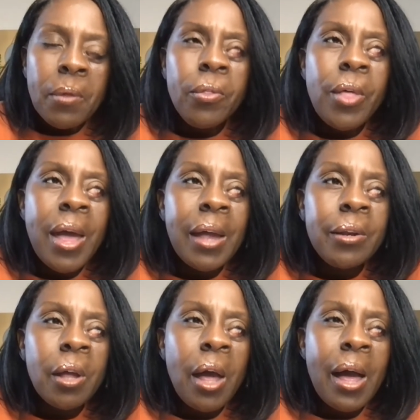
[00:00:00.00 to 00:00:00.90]

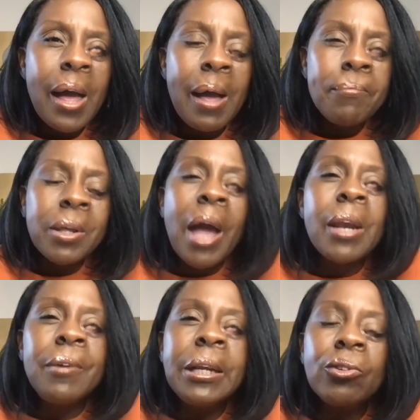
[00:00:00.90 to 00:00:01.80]
then the kind
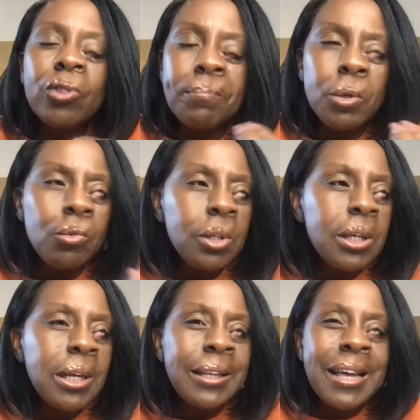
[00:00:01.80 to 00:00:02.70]
of leadership you
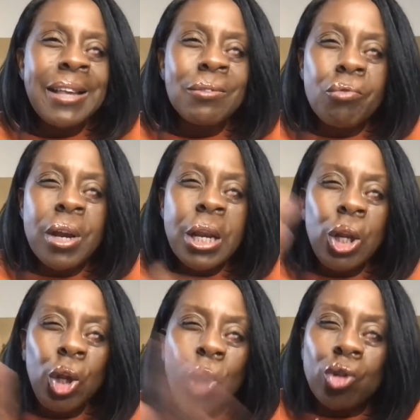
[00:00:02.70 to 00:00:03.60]
need is really
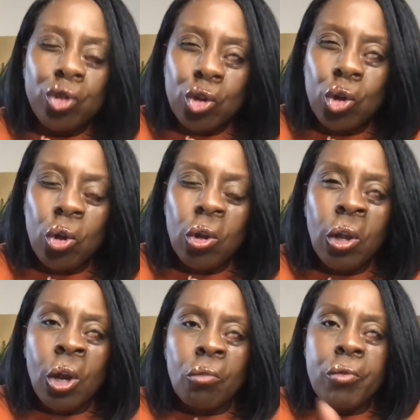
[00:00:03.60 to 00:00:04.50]
logical,
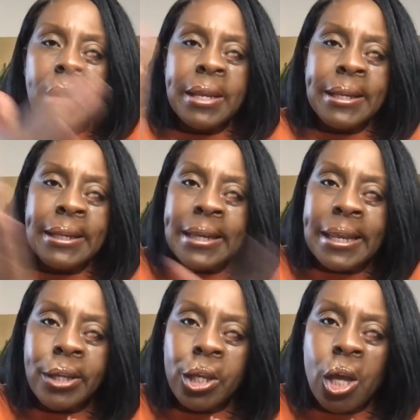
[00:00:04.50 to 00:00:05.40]
really
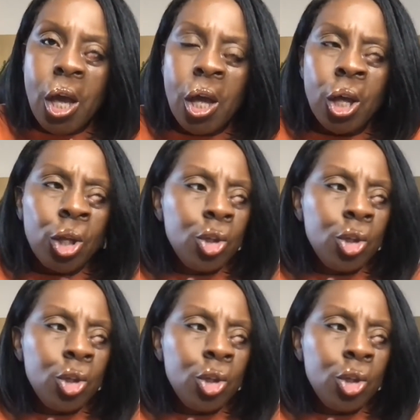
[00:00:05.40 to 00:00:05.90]
linear.